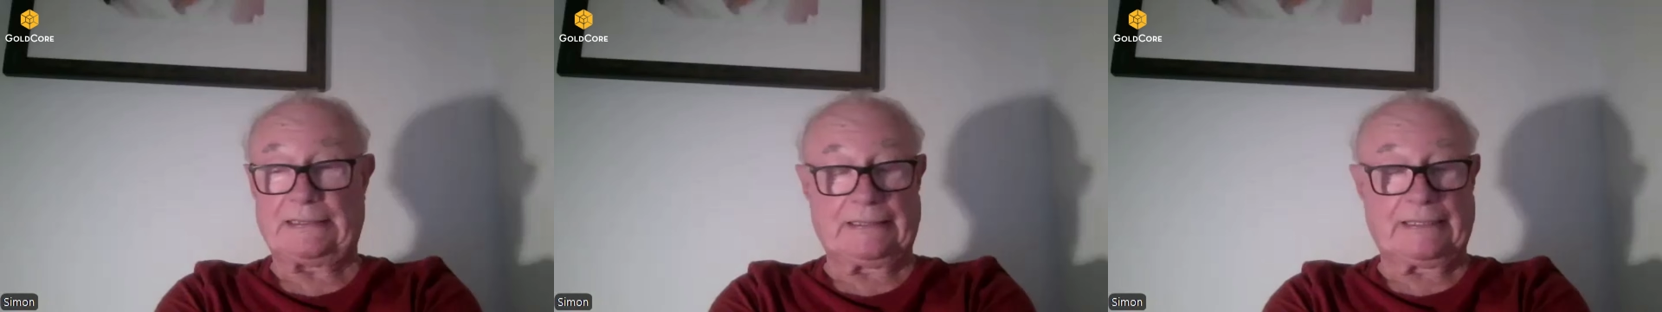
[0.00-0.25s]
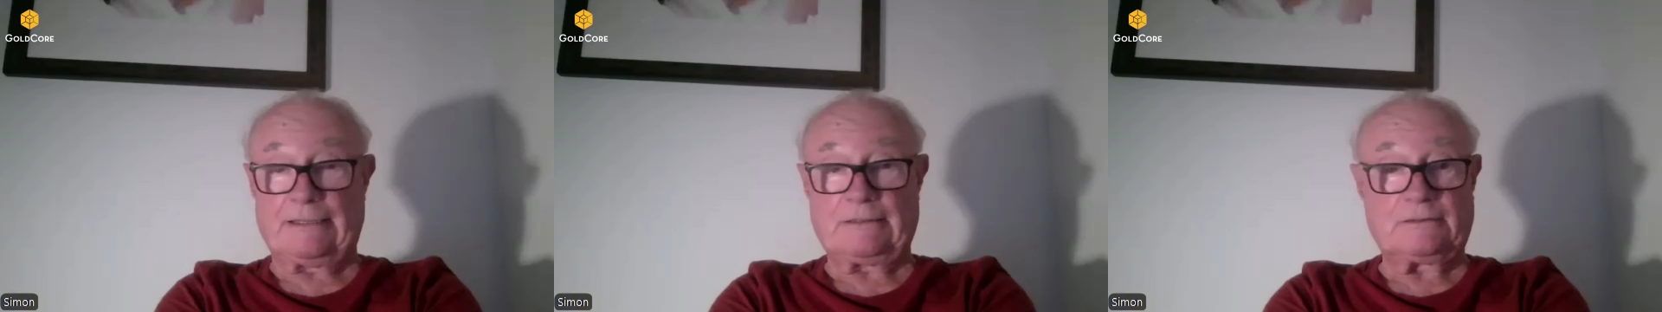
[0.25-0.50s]
you
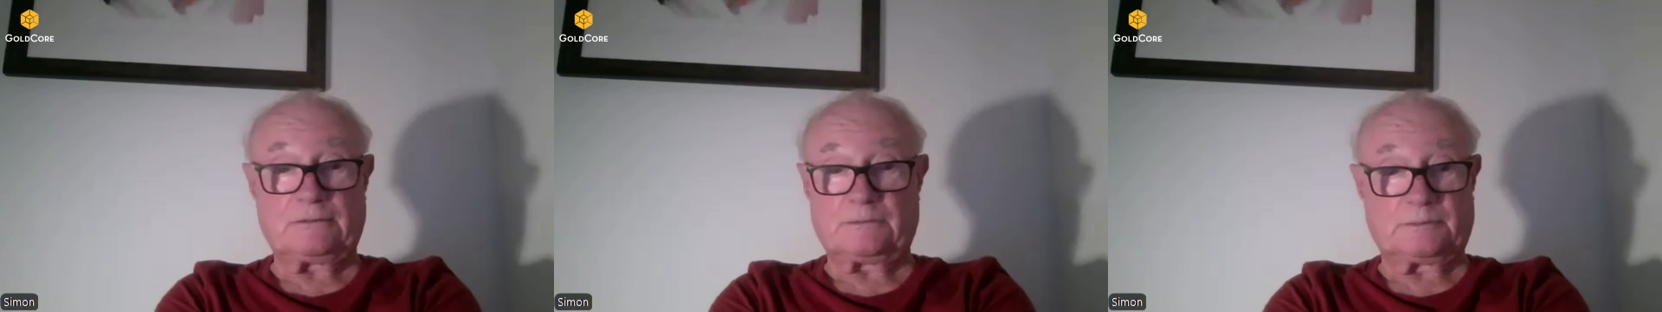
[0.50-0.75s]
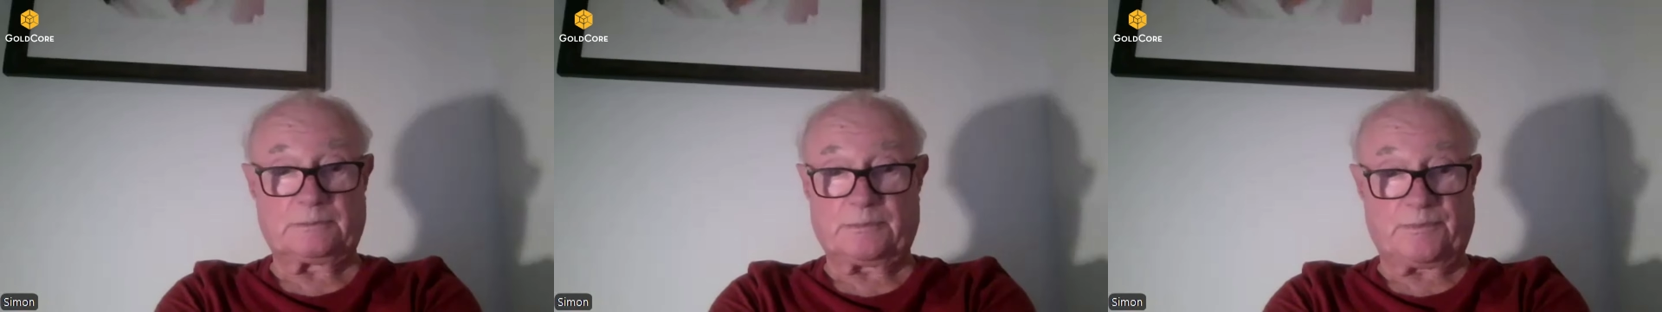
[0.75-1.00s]
know,
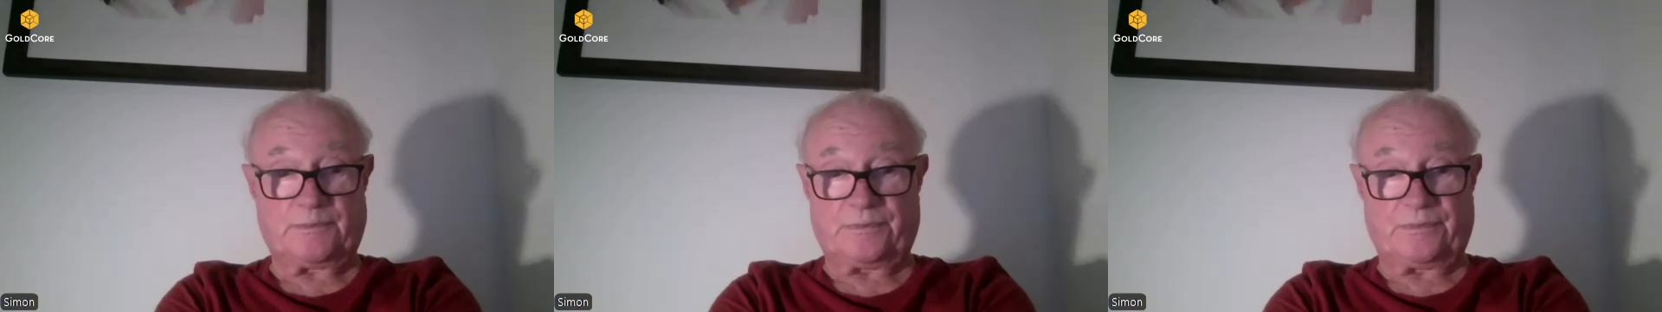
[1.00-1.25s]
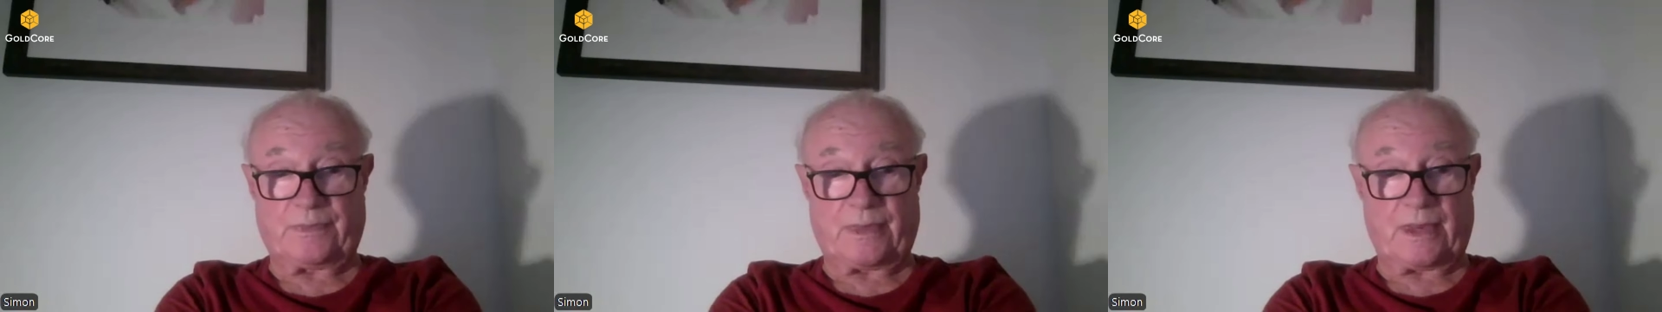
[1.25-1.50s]

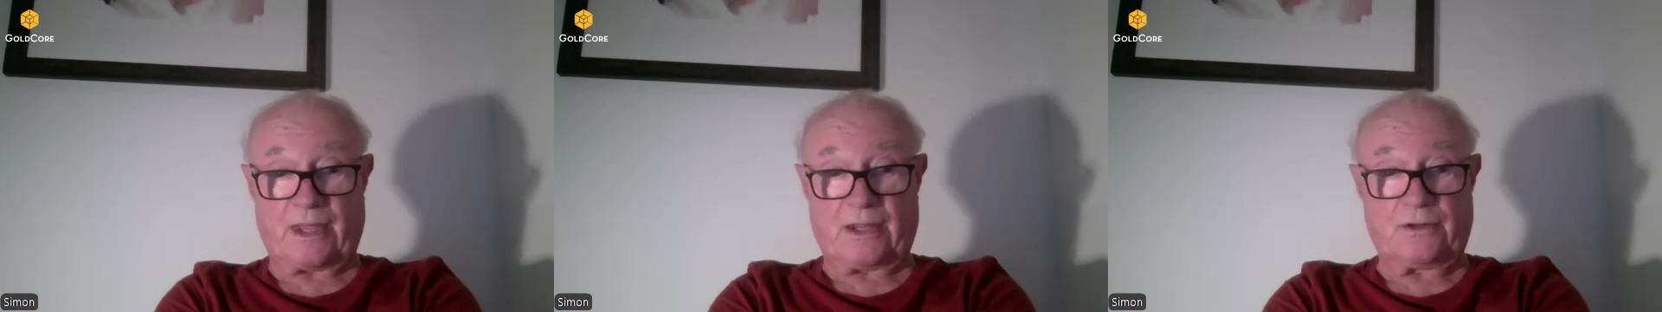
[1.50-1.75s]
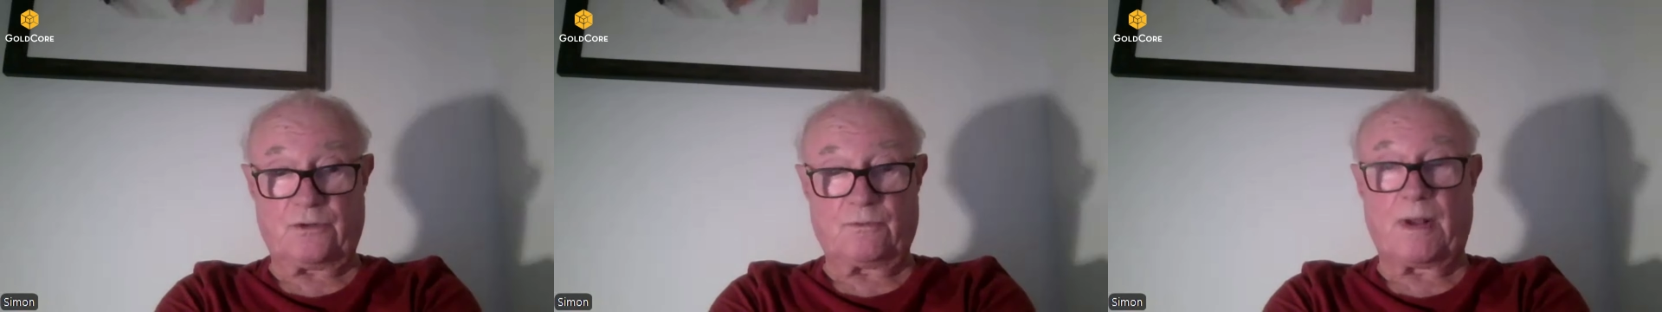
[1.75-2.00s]

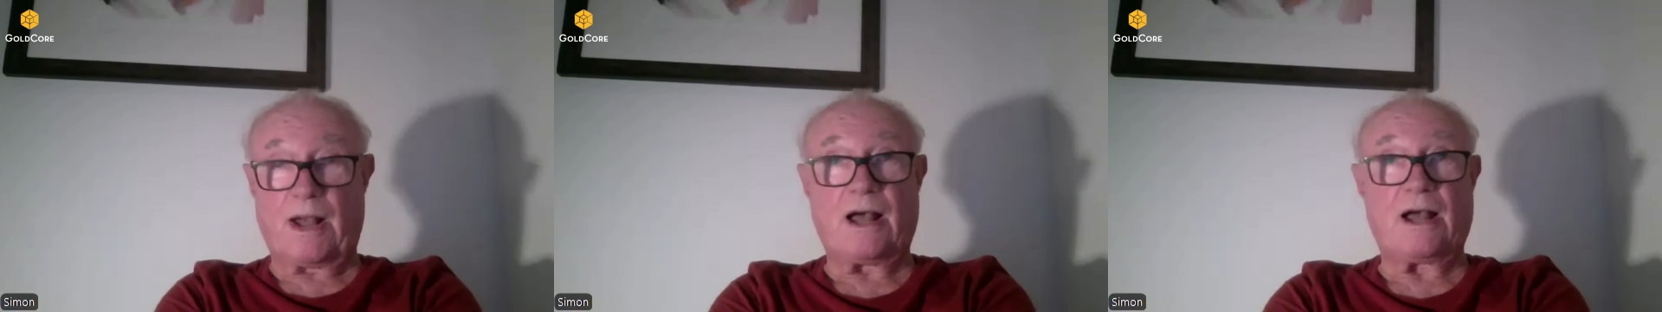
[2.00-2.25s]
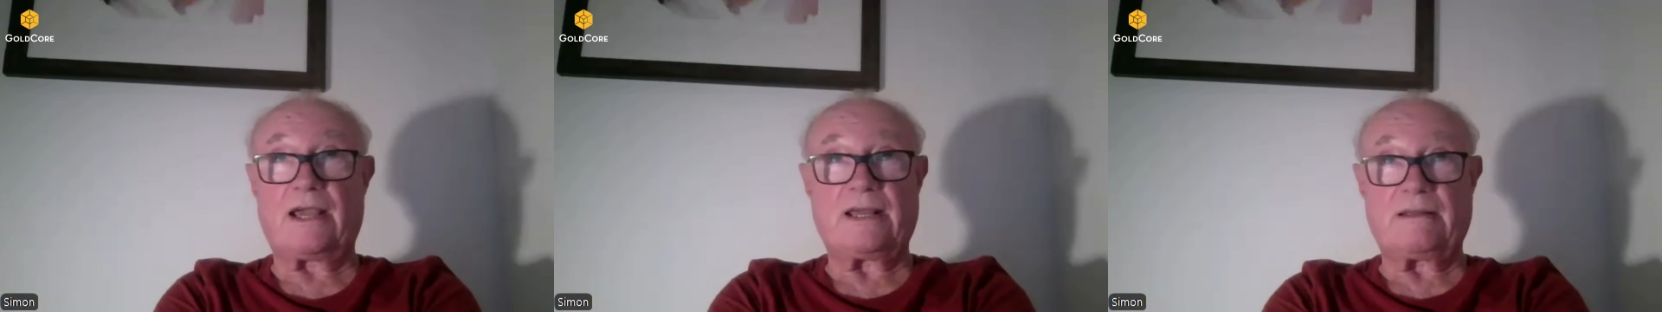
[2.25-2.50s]
you
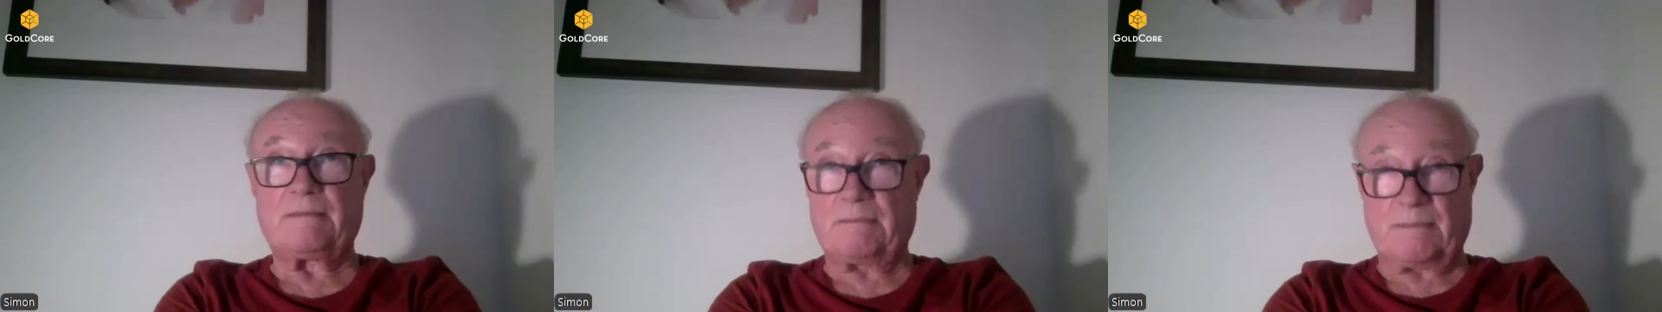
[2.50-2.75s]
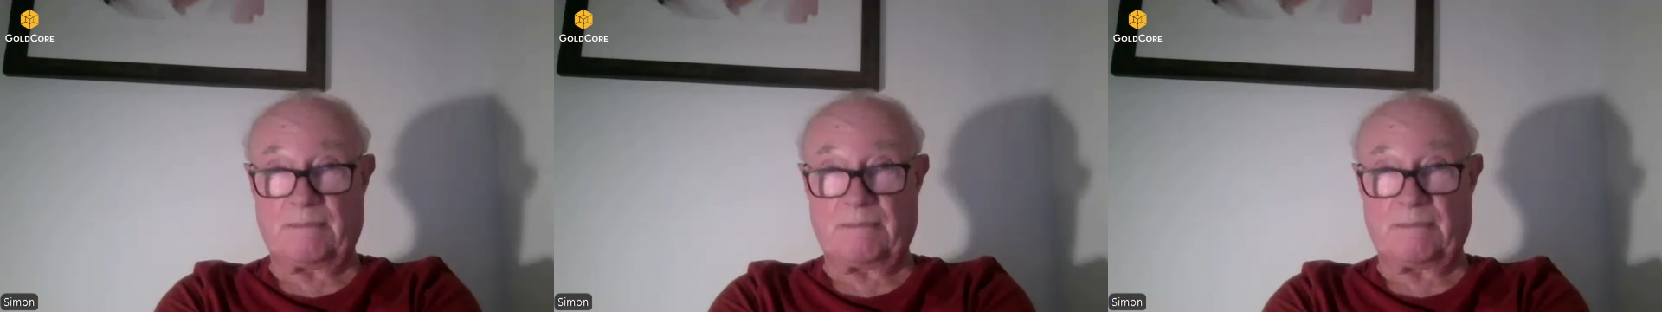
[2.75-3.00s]
buy...
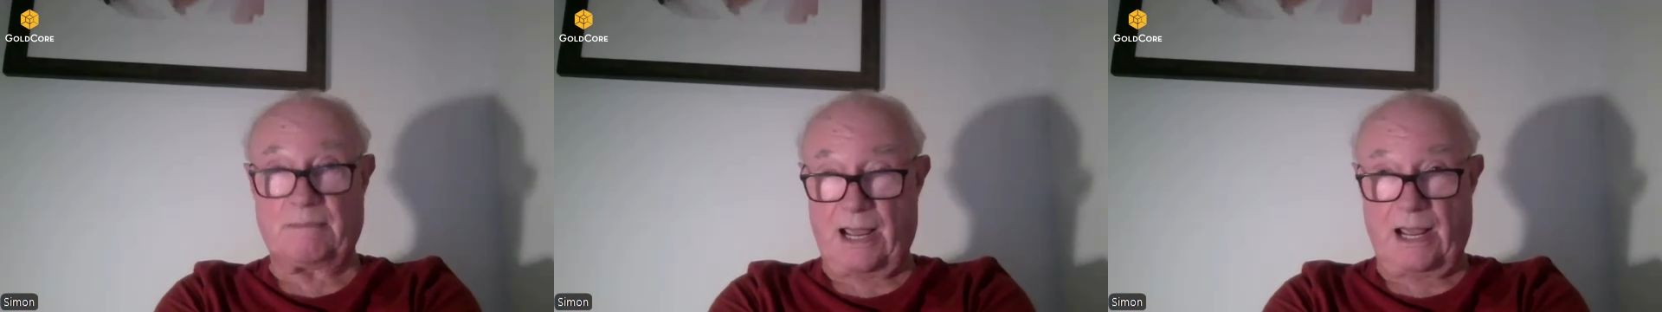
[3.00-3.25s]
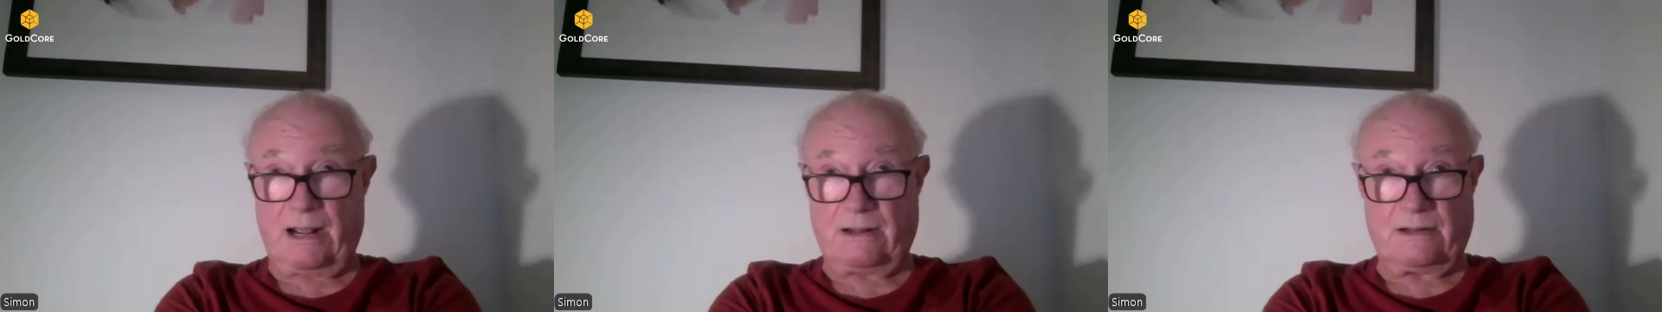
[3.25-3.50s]

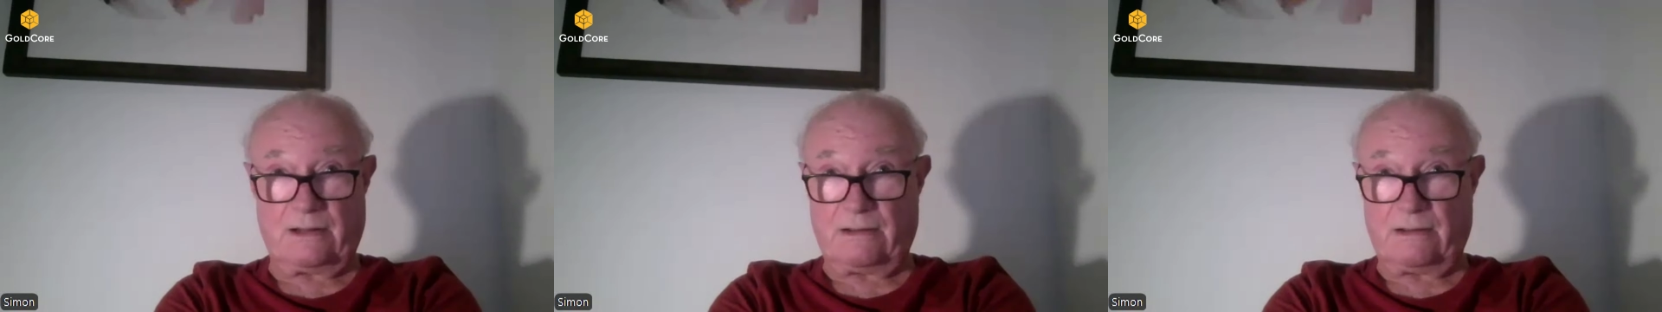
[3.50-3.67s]
Uh,